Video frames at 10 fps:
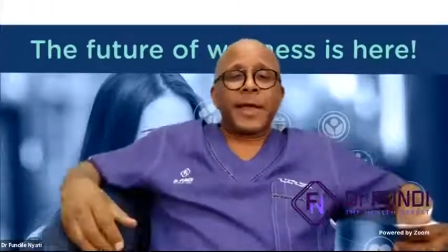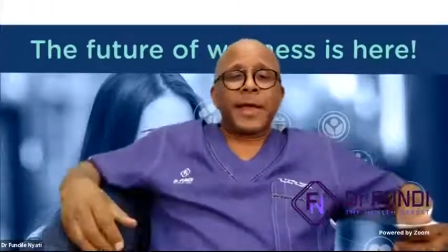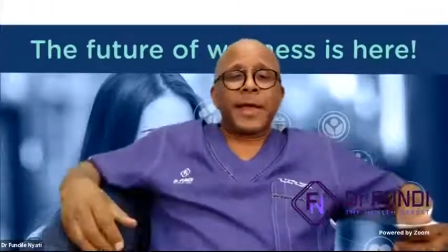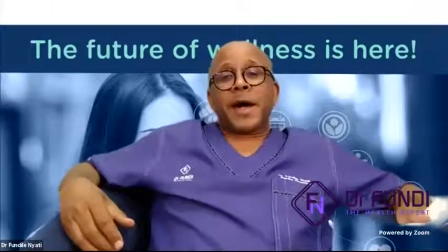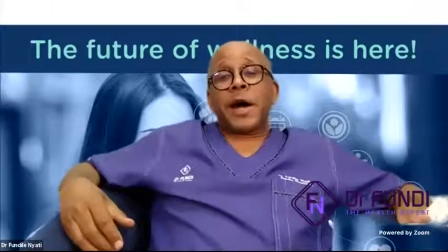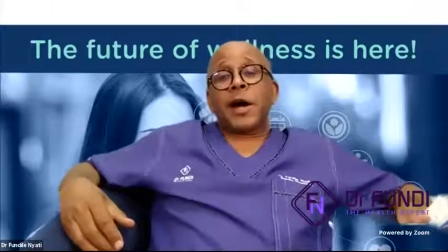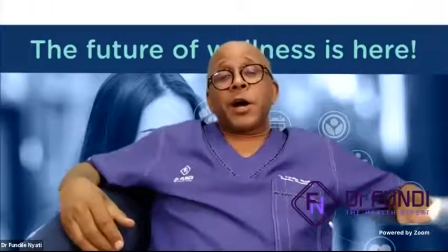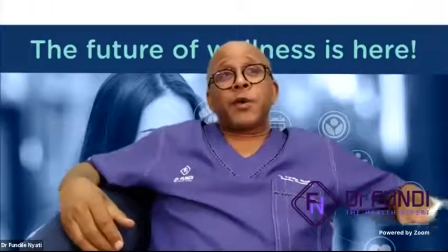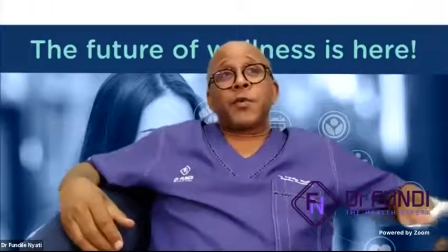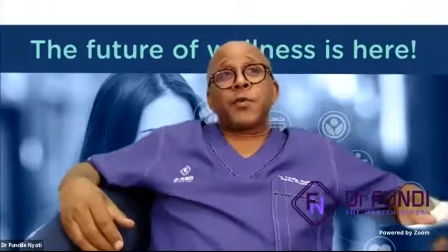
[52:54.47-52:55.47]

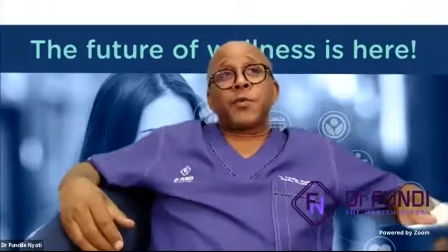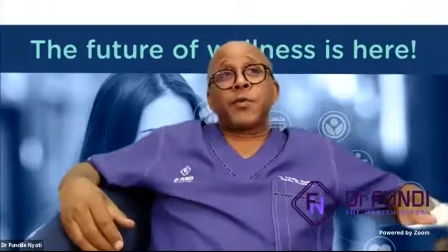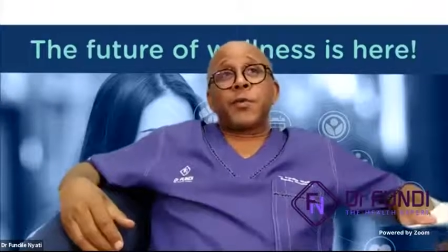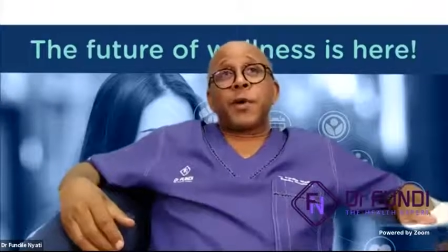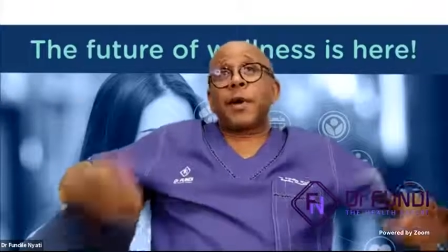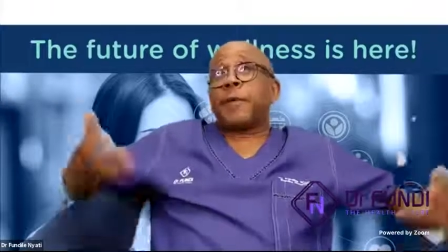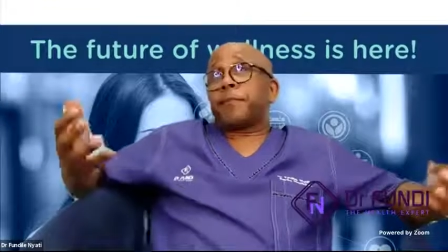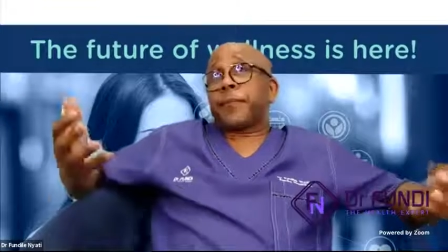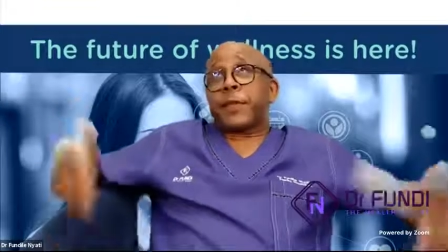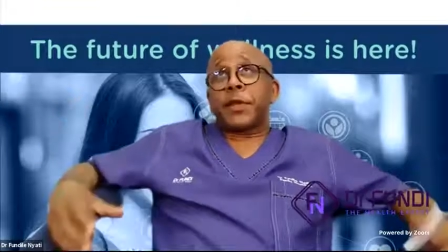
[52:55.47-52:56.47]
Now,
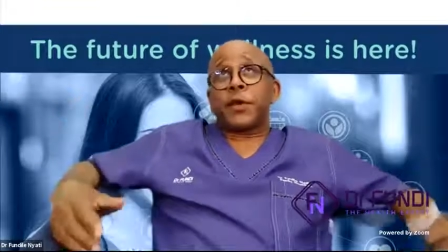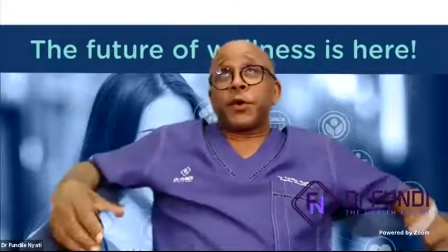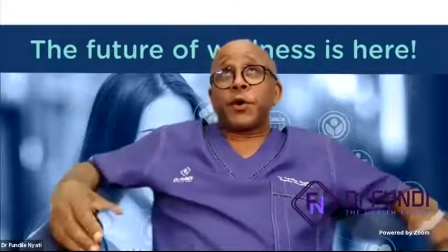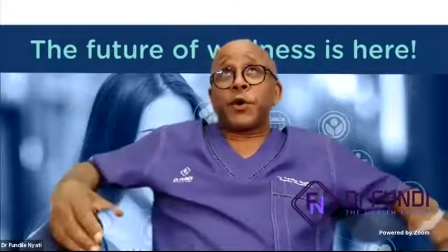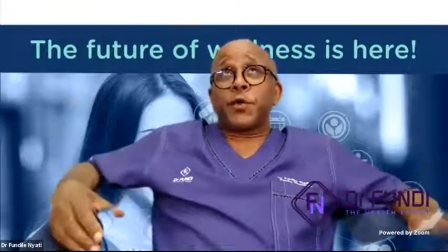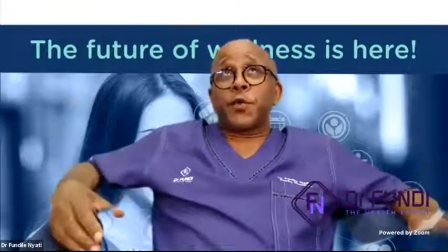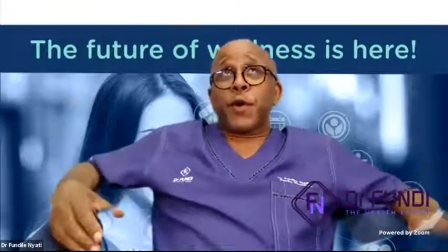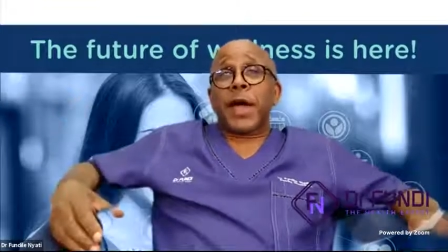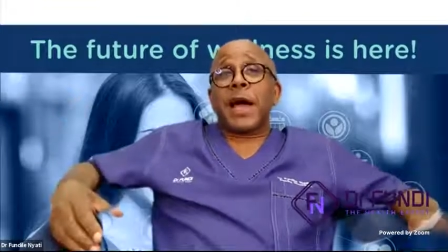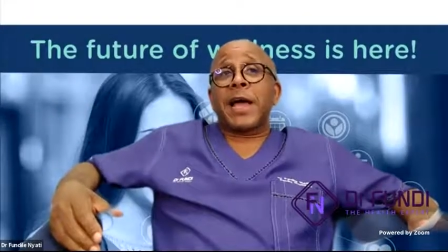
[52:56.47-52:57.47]
we
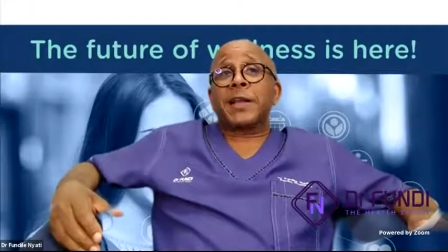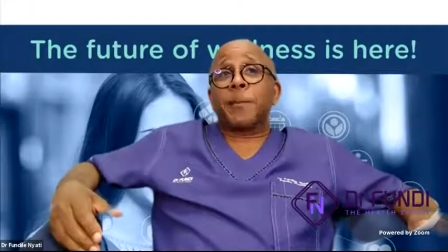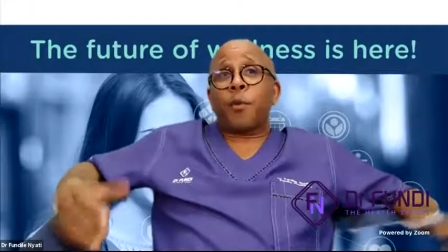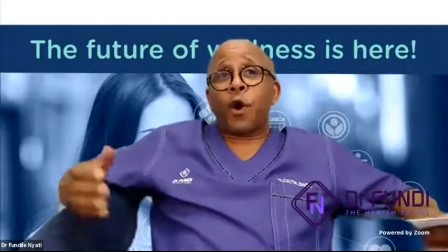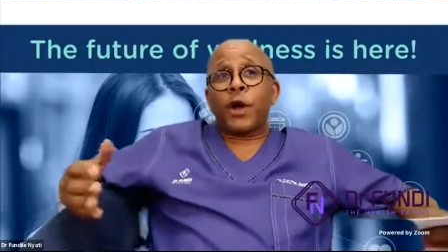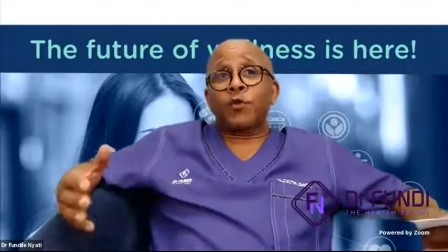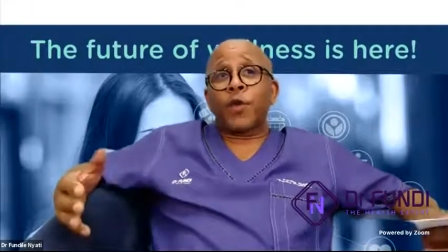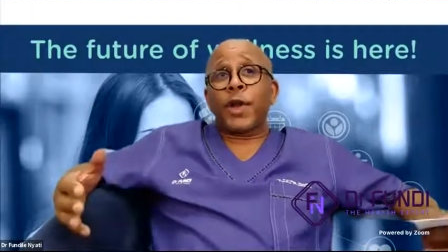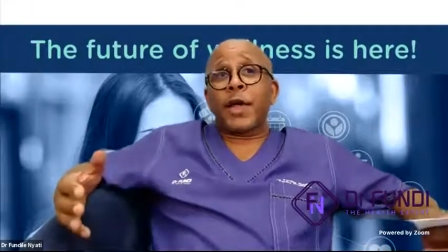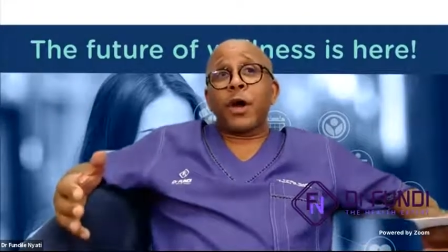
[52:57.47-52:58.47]
are at a point
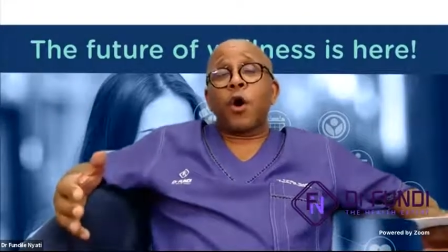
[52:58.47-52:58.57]
where,